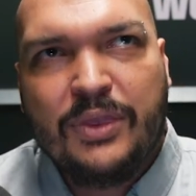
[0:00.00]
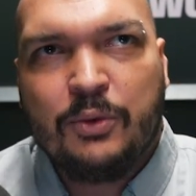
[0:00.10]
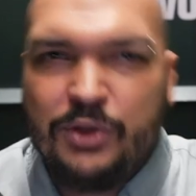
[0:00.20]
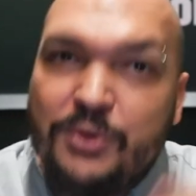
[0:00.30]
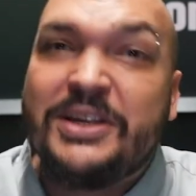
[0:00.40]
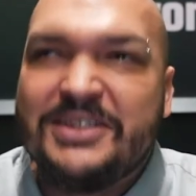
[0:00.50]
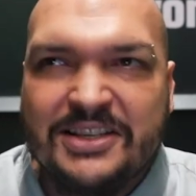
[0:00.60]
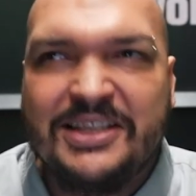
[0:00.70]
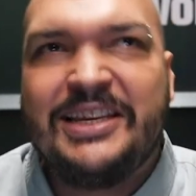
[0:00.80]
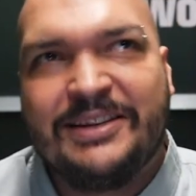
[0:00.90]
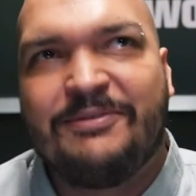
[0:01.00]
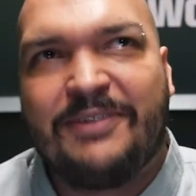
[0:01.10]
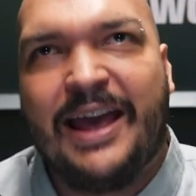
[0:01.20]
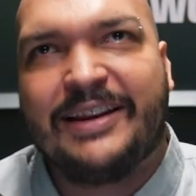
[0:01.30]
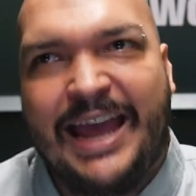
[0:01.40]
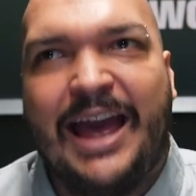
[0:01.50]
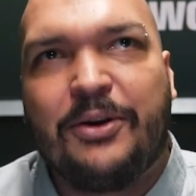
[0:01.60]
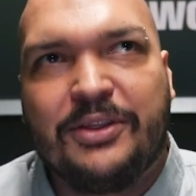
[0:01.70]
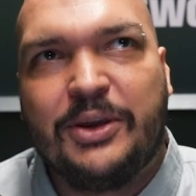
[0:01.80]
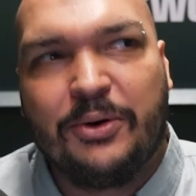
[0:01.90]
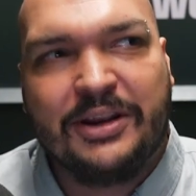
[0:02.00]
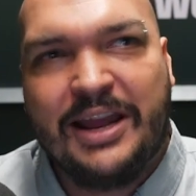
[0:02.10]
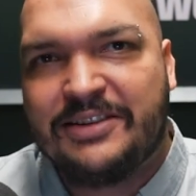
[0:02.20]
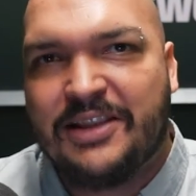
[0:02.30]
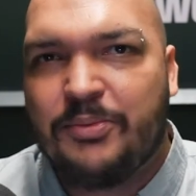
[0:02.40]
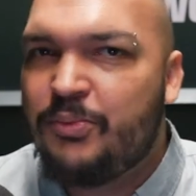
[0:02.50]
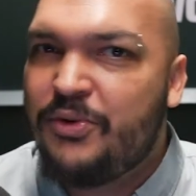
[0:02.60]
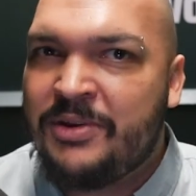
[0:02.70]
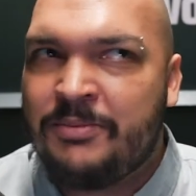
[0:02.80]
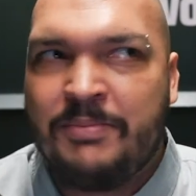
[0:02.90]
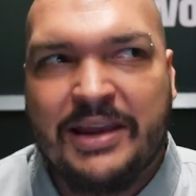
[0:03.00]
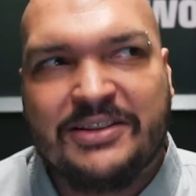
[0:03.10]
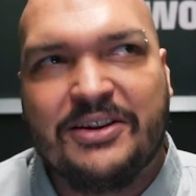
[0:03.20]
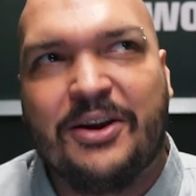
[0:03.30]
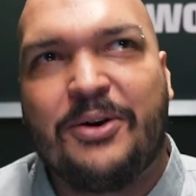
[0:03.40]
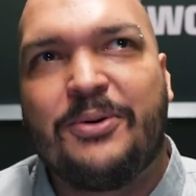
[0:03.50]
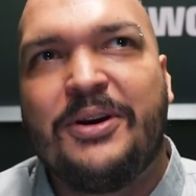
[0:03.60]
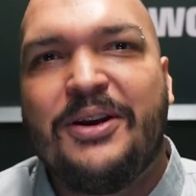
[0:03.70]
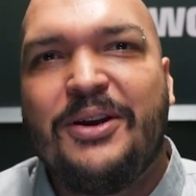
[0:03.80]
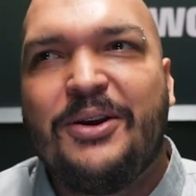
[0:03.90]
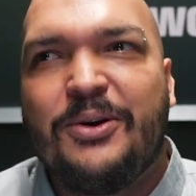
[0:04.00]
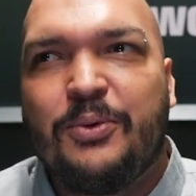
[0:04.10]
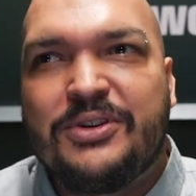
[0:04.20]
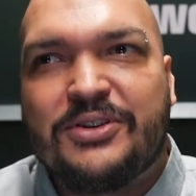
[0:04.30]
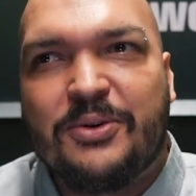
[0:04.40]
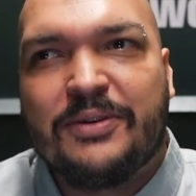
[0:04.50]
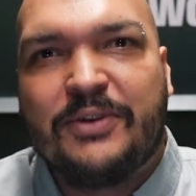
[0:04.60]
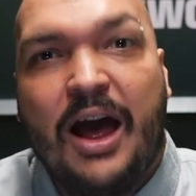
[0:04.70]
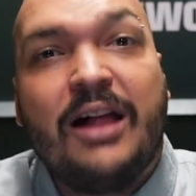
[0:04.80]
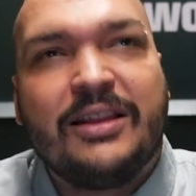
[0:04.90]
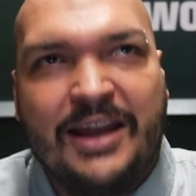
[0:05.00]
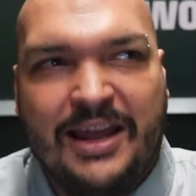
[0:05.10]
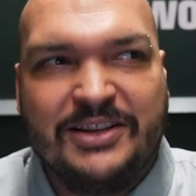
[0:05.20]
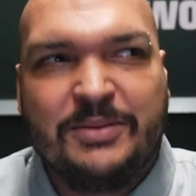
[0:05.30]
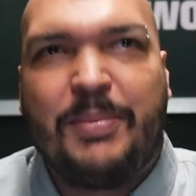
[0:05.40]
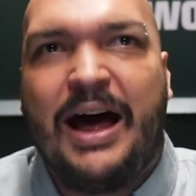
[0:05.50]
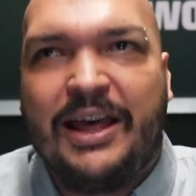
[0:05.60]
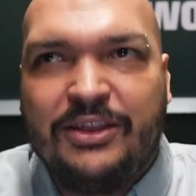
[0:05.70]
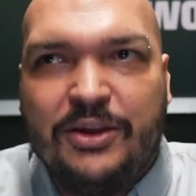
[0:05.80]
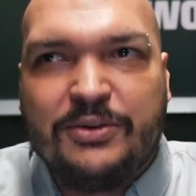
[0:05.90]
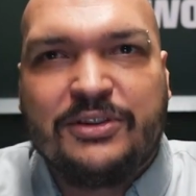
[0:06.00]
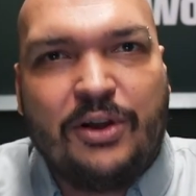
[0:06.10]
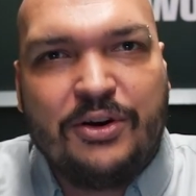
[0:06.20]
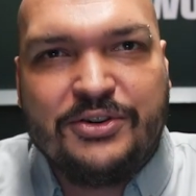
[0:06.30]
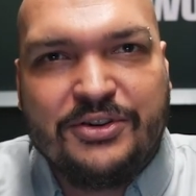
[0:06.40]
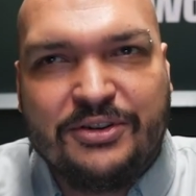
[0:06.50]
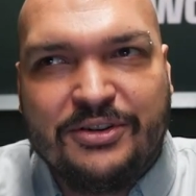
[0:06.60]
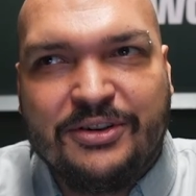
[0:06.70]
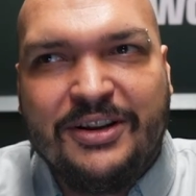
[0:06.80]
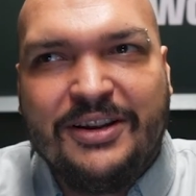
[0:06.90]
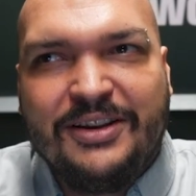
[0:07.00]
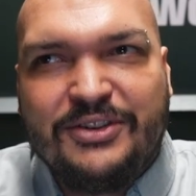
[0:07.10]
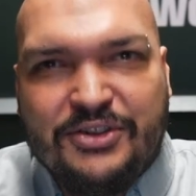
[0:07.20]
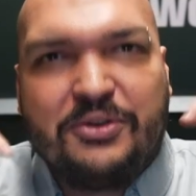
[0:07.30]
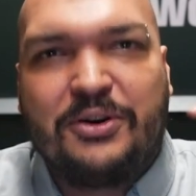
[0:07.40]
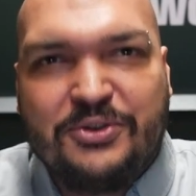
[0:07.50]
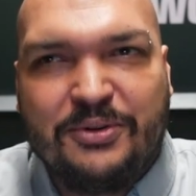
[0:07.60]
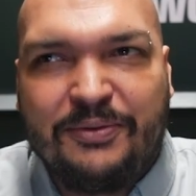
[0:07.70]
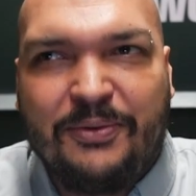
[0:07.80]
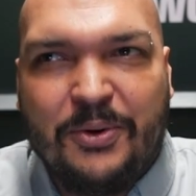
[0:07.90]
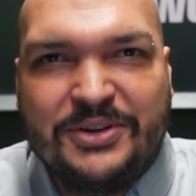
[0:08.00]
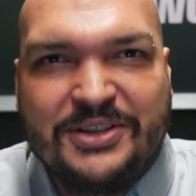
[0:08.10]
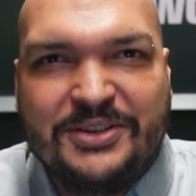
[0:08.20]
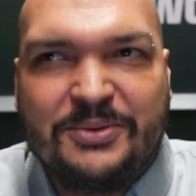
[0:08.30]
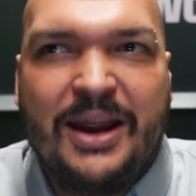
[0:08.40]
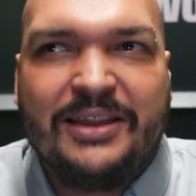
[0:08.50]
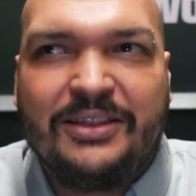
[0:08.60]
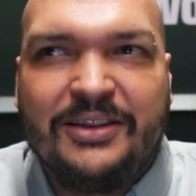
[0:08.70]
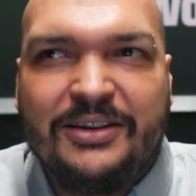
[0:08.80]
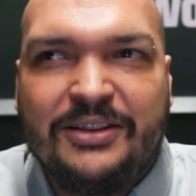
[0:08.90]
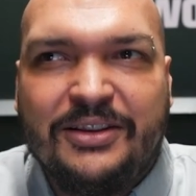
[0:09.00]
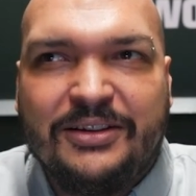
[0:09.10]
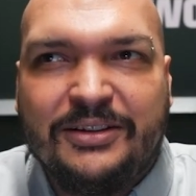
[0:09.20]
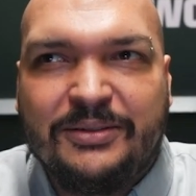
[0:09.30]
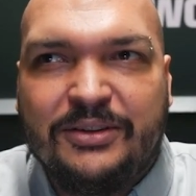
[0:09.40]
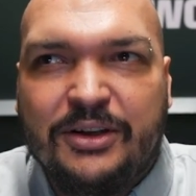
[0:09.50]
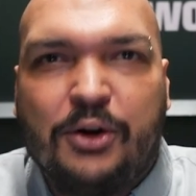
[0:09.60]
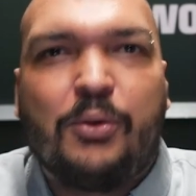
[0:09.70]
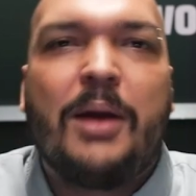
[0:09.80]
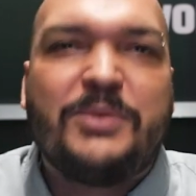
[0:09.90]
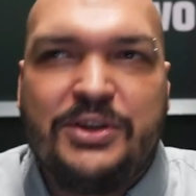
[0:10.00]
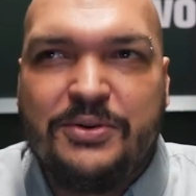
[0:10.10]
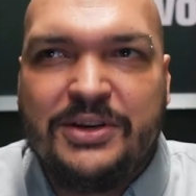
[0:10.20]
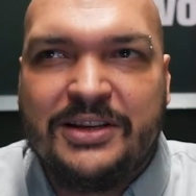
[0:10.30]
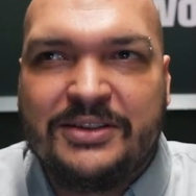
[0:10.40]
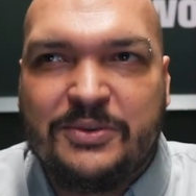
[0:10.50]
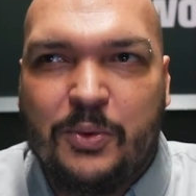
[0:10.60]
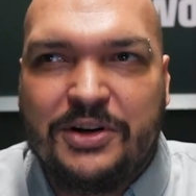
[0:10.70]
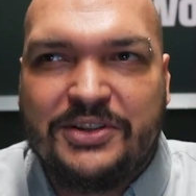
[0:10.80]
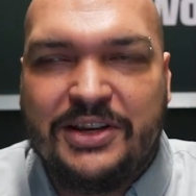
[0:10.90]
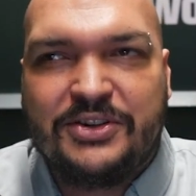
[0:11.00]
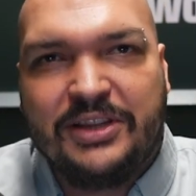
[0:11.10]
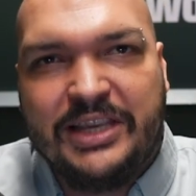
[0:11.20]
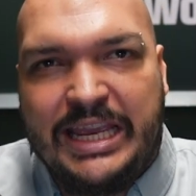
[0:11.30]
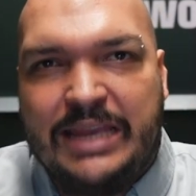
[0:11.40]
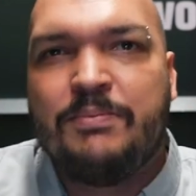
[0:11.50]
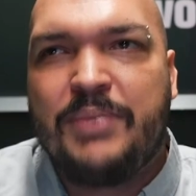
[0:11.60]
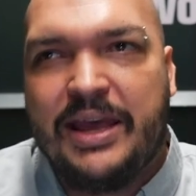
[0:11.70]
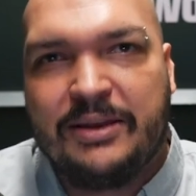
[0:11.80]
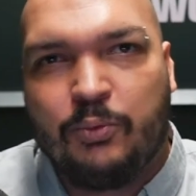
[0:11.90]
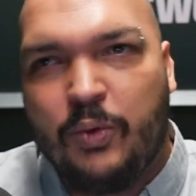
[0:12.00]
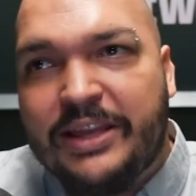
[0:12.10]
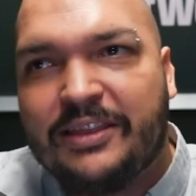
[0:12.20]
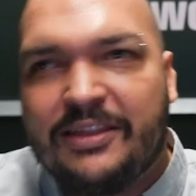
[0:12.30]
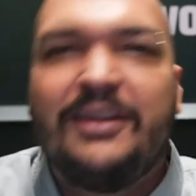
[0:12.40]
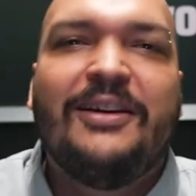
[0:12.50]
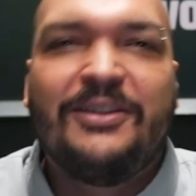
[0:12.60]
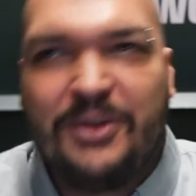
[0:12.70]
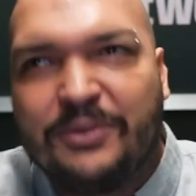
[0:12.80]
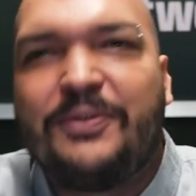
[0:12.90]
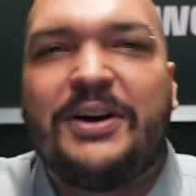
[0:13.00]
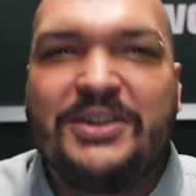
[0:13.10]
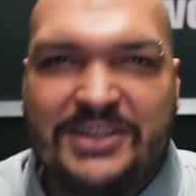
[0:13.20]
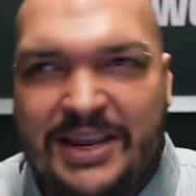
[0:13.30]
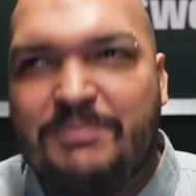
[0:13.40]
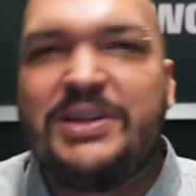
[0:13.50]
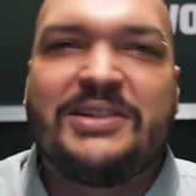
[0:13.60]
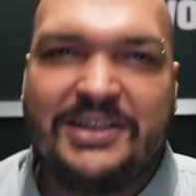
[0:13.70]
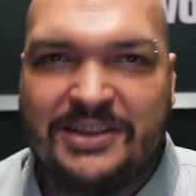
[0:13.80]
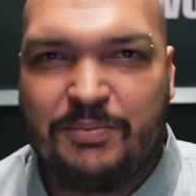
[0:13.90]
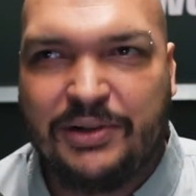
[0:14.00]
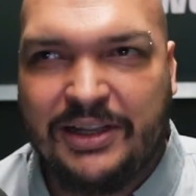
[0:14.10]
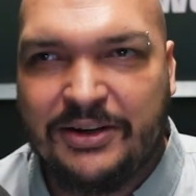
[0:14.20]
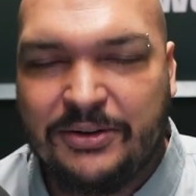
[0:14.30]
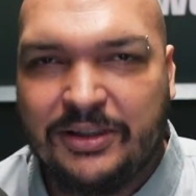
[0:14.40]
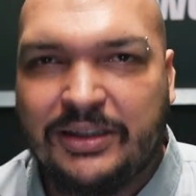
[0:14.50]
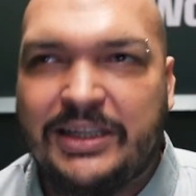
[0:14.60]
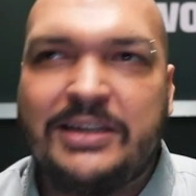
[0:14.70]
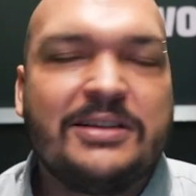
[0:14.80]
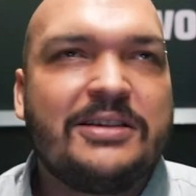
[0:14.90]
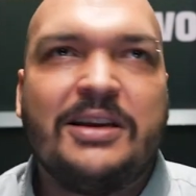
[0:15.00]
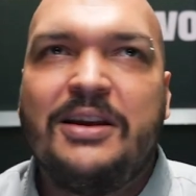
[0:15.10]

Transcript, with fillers: you can see, in fact, how the organized labor movement in Mexico was sort of colonized by those larger structural forces, right? The the the corrupt unions were essentially in bed with those very same business and political elites.